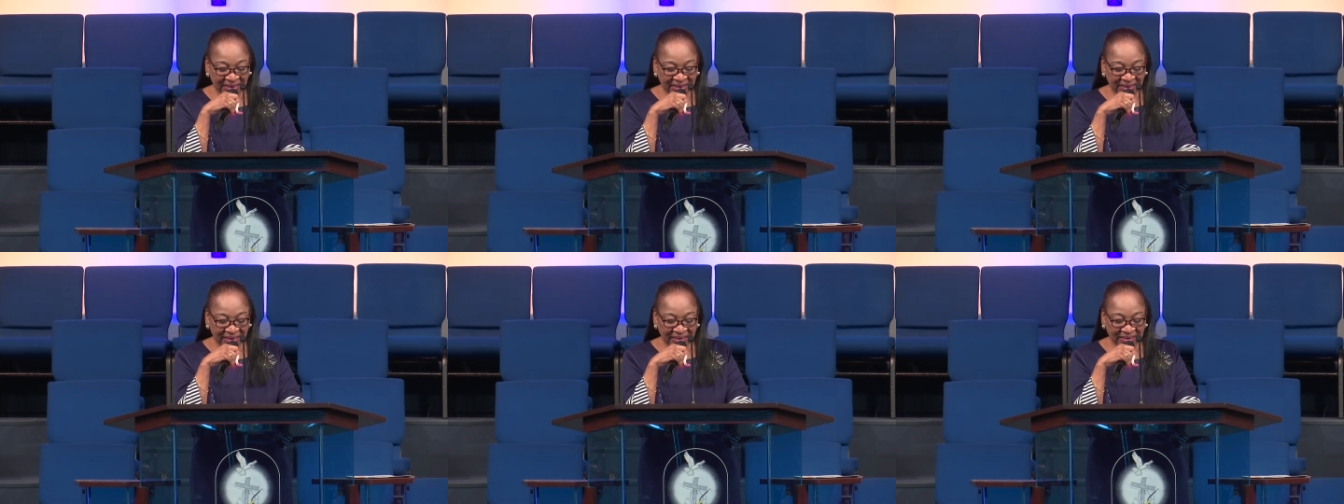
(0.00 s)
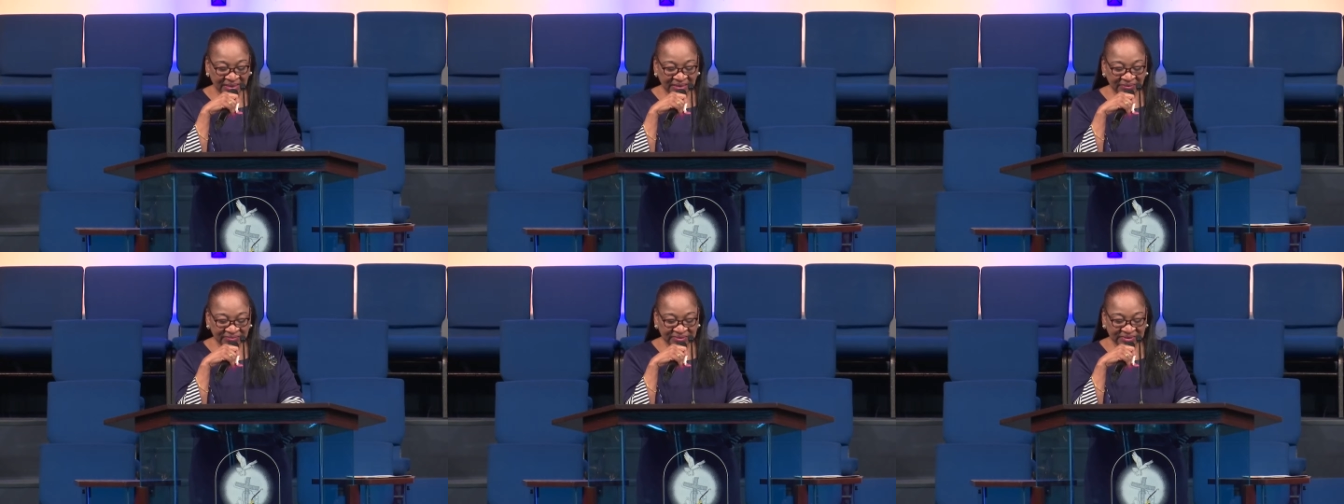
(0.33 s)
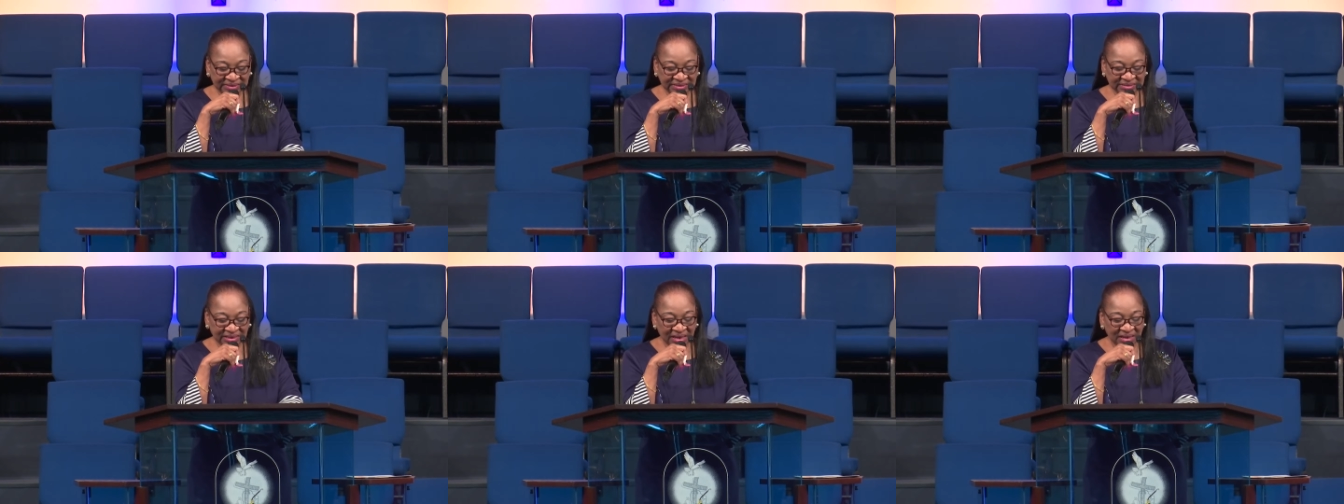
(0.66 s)
It gives this
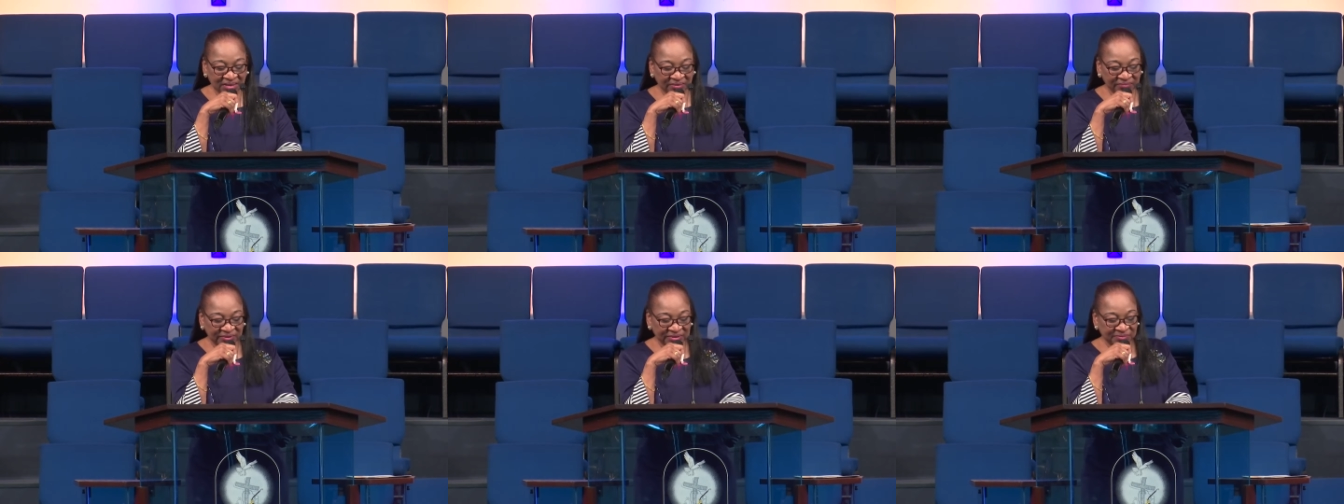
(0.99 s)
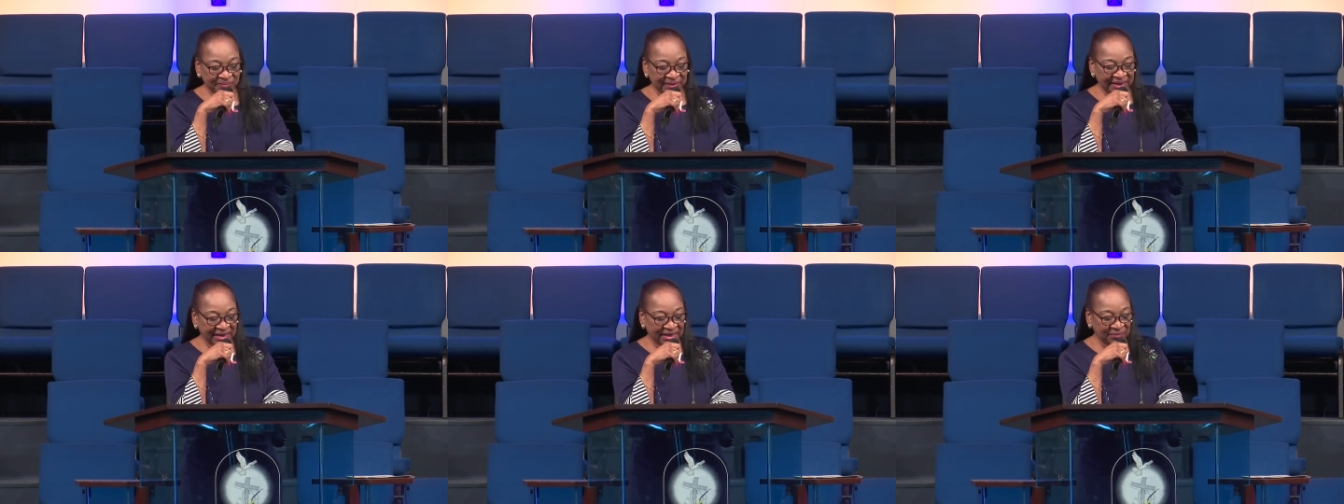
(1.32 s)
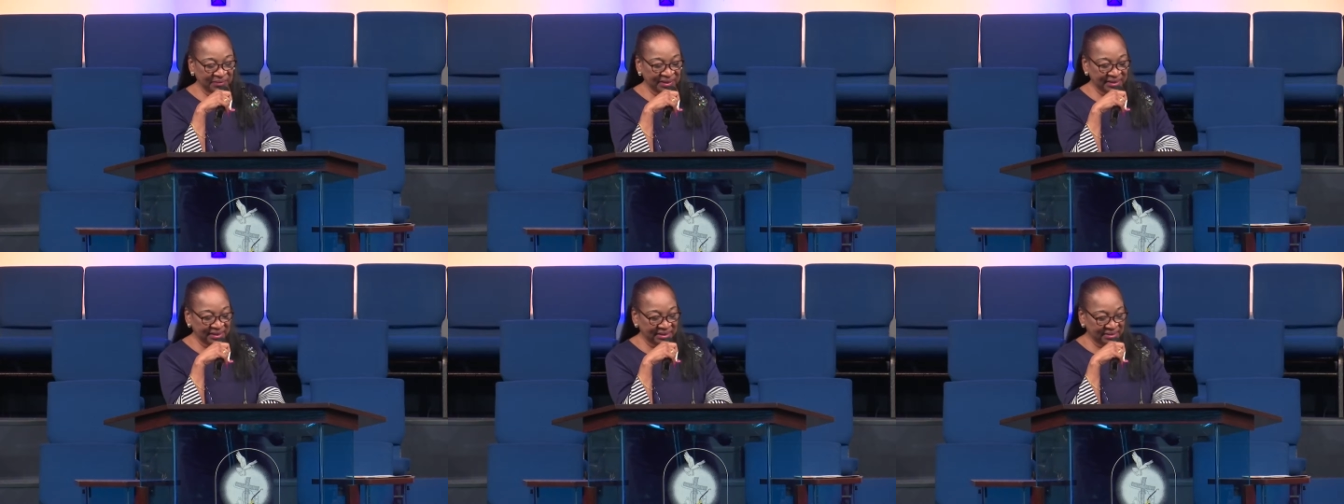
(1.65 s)
account of this blind
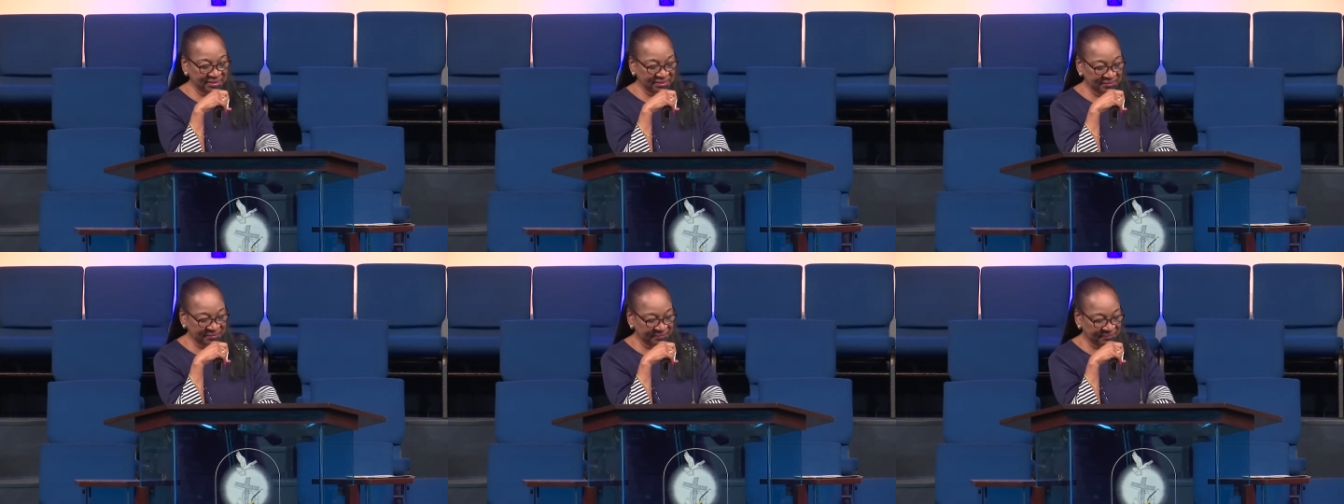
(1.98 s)
man.